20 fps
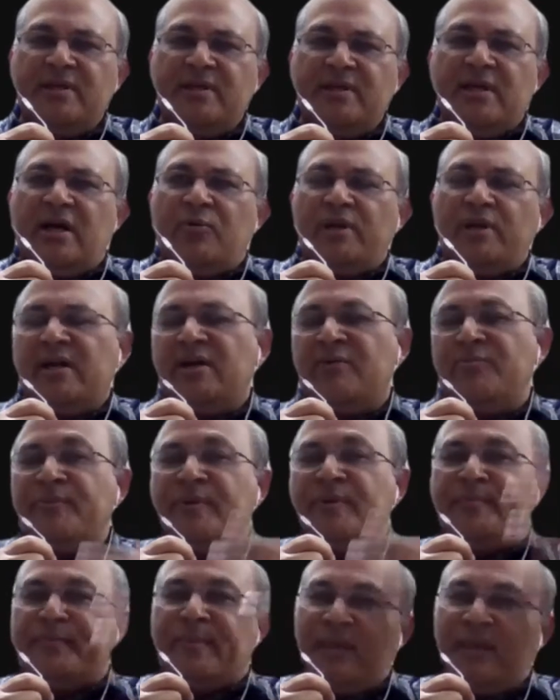We
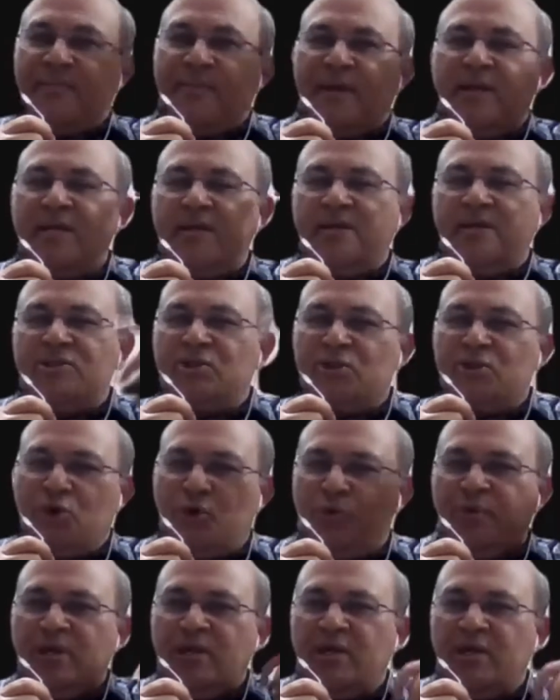many years
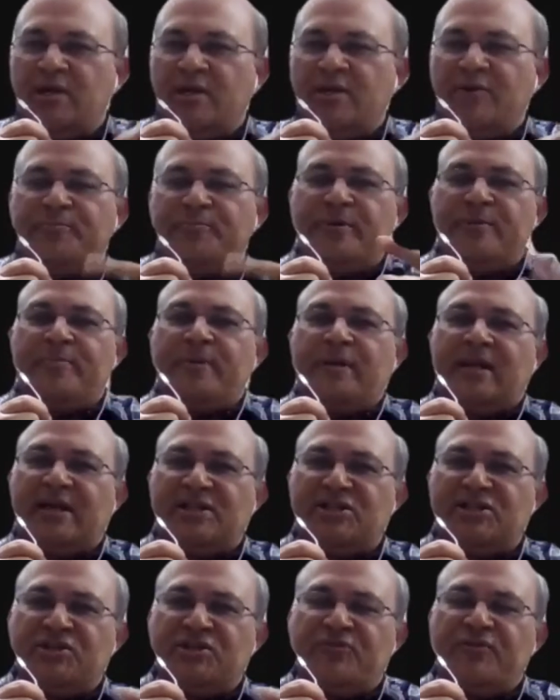ago we heard of people
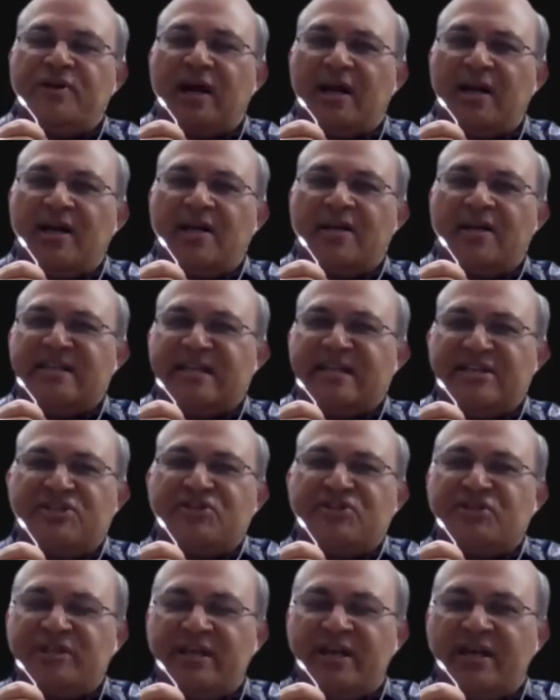like Shiv Nadar in
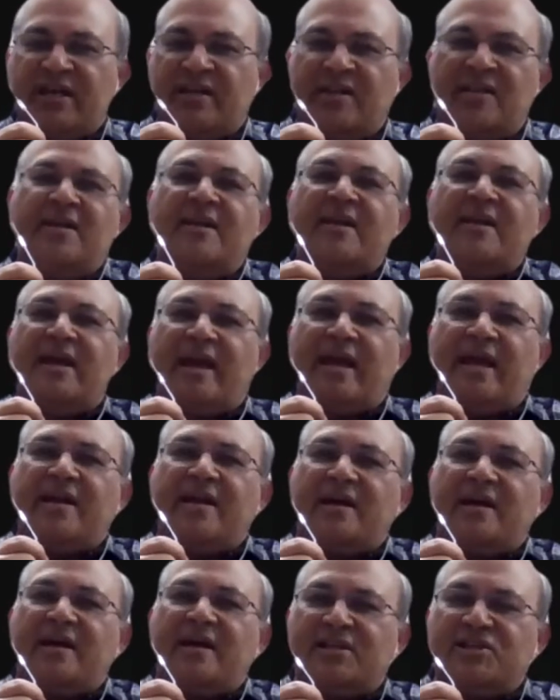HCL
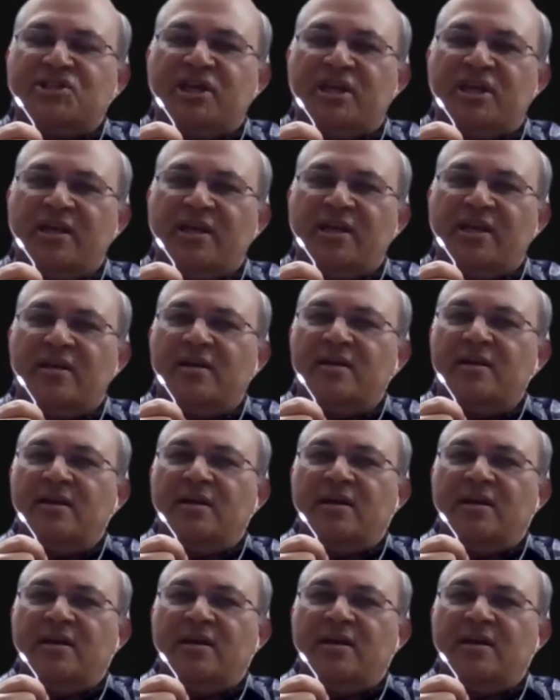encouraging